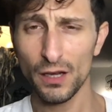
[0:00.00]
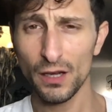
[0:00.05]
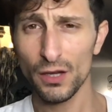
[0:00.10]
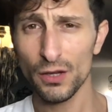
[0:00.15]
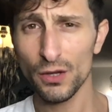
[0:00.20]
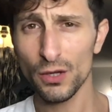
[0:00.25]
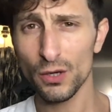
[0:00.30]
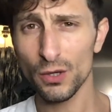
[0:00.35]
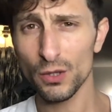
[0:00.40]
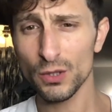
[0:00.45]

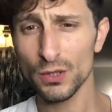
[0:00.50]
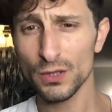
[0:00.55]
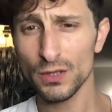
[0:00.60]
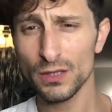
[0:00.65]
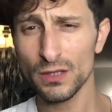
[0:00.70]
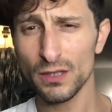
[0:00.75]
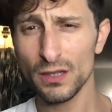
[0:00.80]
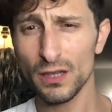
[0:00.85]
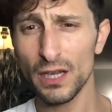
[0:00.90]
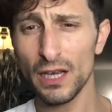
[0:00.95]
Those
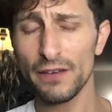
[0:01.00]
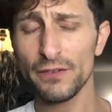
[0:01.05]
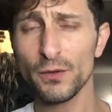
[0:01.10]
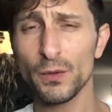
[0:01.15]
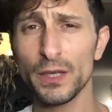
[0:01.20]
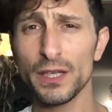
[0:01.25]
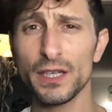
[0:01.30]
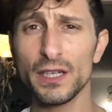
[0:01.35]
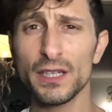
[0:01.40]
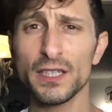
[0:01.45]

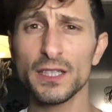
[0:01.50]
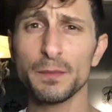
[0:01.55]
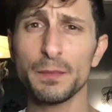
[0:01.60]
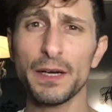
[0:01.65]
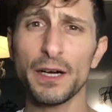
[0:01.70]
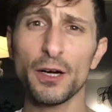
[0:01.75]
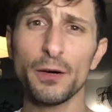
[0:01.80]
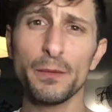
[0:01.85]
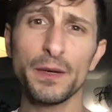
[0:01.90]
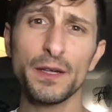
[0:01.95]
left-wing
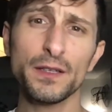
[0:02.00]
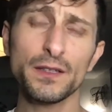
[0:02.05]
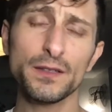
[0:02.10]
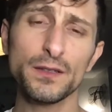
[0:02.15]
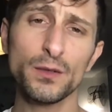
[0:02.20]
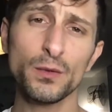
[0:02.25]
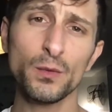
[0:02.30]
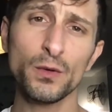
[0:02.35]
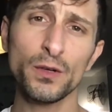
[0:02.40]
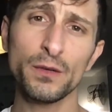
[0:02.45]
experiments
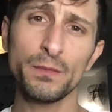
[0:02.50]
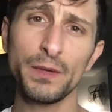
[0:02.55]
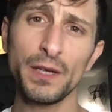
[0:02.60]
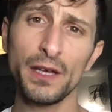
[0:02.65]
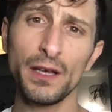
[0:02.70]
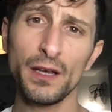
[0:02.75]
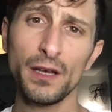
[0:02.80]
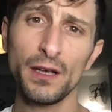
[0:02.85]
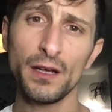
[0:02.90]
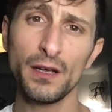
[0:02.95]
would
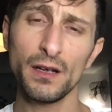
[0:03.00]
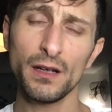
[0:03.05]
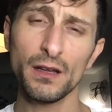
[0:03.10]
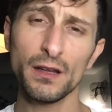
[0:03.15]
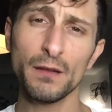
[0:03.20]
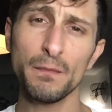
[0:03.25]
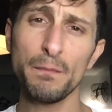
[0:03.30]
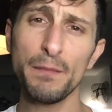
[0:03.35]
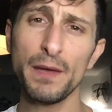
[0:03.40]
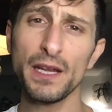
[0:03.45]
be
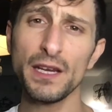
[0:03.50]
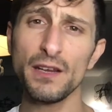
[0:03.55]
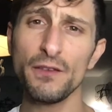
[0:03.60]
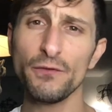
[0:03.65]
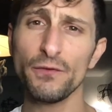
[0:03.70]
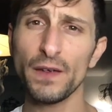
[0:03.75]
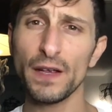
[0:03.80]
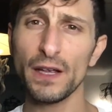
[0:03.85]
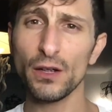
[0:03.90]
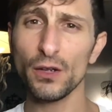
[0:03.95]
the many
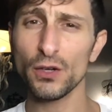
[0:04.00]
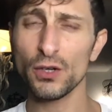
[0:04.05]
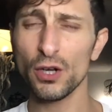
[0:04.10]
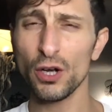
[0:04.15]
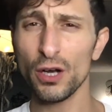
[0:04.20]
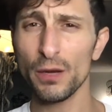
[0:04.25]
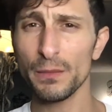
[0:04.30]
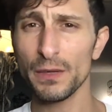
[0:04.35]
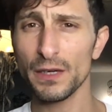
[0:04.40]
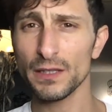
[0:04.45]
failed
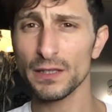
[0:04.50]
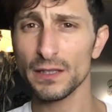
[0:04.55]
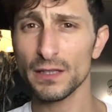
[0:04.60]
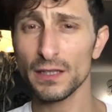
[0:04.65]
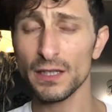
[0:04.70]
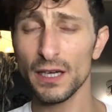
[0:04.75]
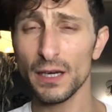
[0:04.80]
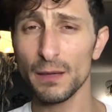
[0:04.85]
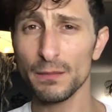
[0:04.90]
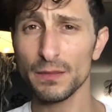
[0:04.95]
communist
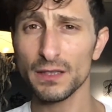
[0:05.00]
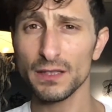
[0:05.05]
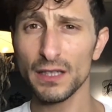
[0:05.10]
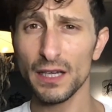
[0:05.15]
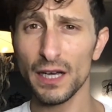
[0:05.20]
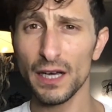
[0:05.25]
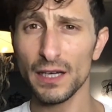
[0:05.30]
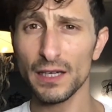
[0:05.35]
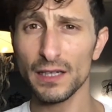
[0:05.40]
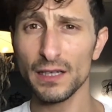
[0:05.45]
attempts
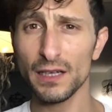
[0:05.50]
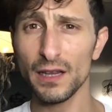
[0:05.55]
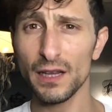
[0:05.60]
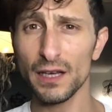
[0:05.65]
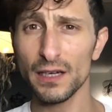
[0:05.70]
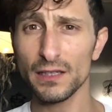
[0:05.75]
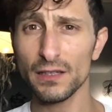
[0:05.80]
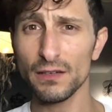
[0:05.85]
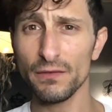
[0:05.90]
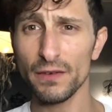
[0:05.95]
at
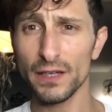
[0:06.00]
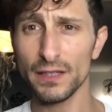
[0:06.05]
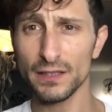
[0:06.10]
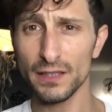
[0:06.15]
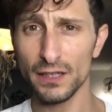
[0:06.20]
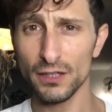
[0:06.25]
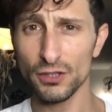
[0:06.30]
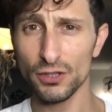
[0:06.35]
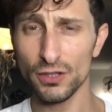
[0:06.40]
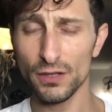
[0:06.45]

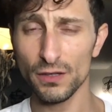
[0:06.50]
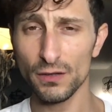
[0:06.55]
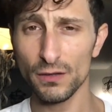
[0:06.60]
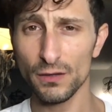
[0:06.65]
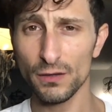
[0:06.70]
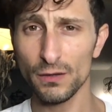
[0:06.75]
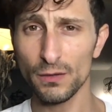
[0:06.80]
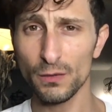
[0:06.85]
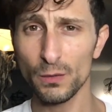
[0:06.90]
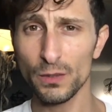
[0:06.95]
collectivization.
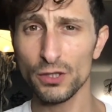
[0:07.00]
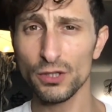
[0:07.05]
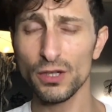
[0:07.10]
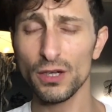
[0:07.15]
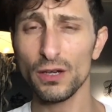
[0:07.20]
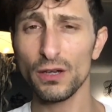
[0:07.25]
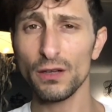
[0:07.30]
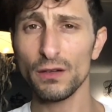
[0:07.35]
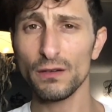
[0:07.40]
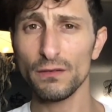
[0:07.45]
We
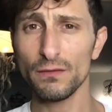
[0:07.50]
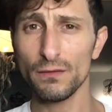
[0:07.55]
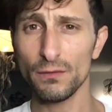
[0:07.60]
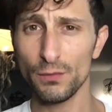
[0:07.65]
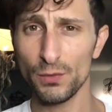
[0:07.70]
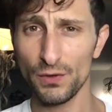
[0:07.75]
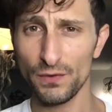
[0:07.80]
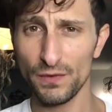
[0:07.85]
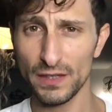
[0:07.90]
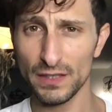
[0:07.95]
shall
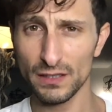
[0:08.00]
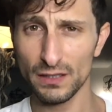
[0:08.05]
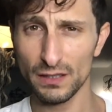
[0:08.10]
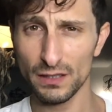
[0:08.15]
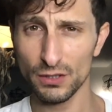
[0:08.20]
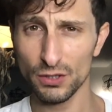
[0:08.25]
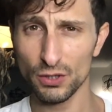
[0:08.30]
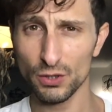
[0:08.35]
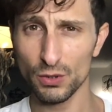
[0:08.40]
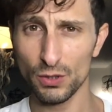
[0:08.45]
revisit
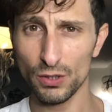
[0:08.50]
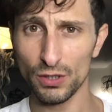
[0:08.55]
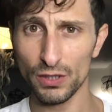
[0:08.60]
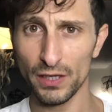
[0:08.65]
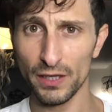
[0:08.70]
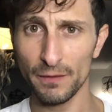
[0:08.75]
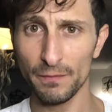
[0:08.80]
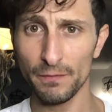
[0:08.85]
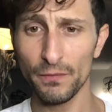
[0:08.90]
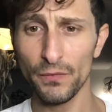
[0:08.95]
this
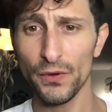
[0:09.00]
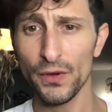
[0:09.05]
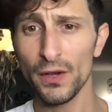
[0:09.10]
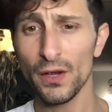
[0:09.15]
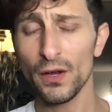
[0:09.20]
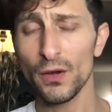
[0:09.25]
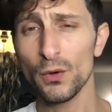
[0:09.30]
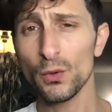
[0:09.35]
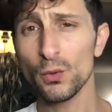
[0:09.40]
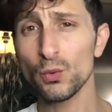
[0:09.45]
shortly.
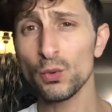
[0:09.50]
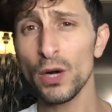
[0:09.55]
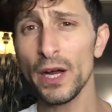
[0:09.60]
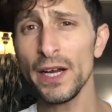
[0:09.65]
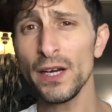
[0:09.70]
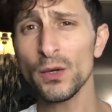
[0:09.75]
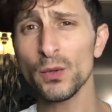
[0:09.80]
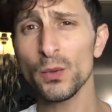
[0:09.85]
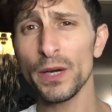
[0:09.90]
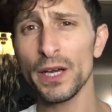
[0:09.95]

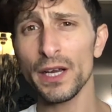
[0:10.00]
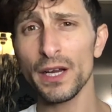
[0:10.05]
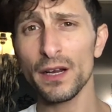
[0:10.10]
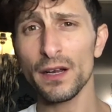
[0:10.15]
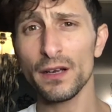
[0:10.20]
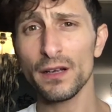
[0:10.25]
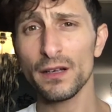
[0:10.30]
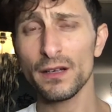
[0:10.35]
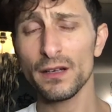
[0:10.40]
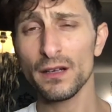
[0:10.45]
Right-wing
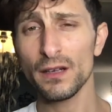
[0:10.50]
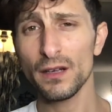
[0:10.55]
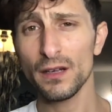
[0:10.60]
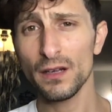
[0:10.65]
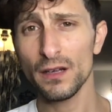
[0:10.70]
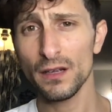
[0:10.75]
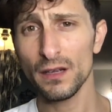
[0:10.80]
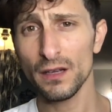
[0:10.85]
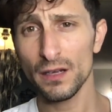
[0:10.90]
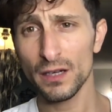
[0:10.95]

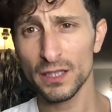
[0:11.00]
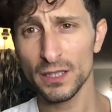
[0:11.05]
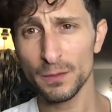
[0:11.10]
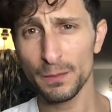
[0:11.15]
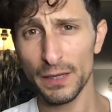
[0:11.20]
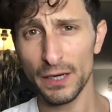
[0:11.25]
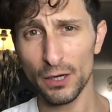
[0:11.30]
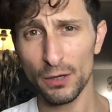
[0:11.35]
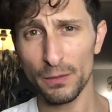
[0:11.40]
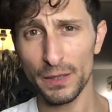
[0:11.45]

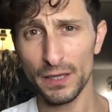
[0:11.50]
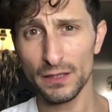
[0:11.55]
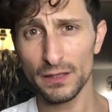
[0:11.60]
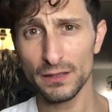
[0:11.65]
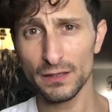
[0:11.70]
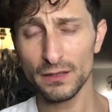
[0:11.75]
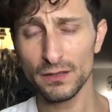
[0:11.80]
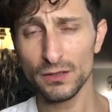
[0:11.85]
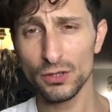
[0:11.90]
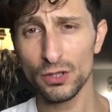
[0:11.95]

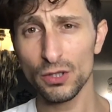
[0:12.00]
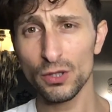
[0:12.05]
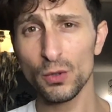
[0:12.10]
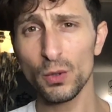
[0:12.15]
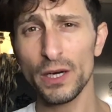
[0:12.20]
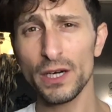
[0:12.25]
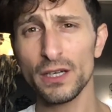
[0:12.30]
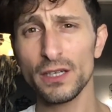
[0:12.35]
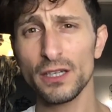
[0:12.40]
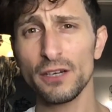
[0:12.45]
experiments took
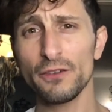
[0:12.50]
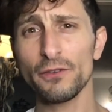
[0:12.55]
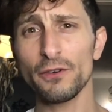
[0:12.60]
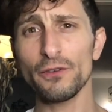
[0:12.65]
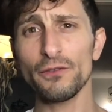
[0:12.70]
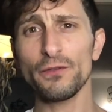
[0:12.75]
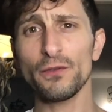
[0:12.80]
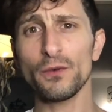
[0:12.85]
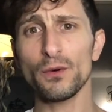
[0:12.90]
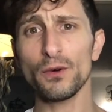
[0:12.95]
quite a different
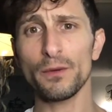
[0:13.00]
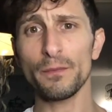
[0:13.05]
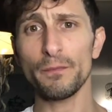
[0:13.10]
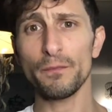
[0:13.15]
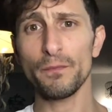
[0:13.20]
form,